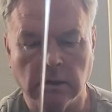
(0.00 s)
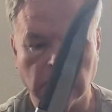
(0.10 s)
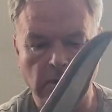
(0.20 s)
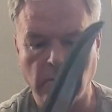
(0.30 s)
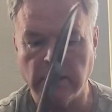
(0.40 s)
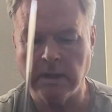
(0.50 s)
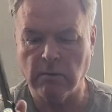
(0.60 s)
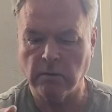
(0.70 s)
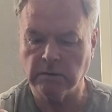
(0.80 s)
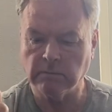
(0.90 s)
way that
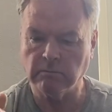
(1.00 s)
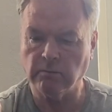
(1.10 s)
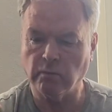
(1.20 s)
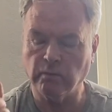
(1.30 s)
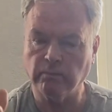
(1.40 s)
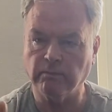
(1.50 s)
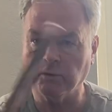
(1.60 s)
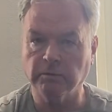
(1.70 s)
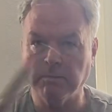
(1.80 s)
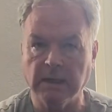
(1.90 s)
one
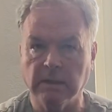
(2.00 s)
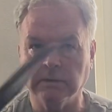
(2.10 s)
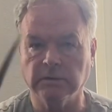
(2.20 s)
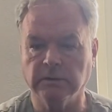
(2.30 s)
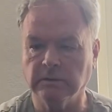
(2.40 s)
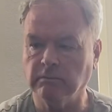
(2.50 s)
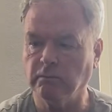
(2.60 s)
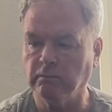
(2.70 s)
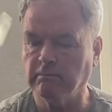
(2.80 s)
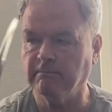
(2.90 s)
just balances and
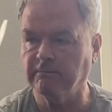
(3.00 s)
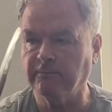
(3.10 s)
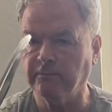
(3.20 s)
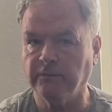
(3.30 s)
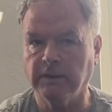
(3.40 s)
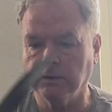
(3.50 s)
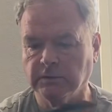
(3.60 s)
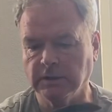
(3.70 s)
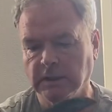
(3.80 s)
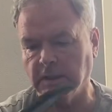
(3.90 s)
feels in
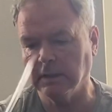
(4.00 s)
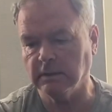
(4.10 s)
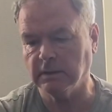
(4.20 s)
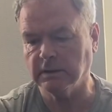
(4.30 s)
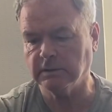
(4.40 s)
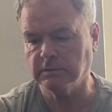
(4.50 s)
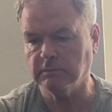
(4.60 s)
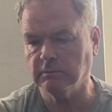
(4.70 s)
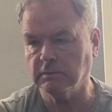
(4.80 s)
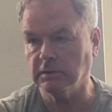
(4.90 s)
your hand is
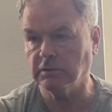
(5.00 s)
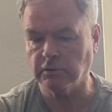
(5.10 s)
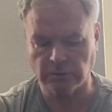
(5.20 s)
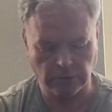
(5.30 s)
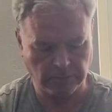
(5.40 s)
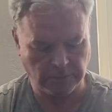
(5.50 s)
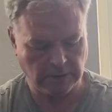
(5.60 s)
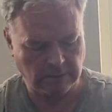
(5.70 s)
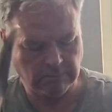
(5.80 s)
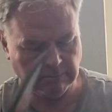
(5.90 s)
just
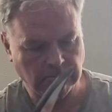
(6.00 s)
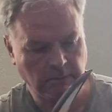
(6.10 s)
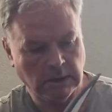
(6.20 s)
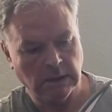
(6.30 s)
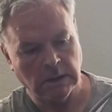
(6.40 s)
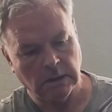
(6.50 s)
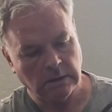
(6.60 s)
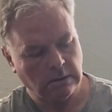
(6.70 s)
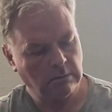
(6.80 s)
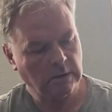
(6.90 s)
superb.
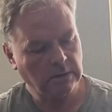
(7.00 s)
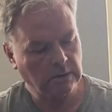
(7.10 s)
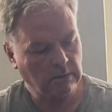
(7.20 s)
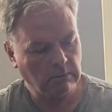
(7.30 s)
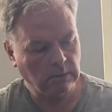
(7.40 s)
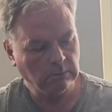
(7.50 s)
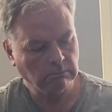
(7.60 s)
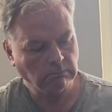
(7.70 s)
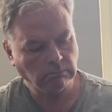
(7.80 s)
So that's that one.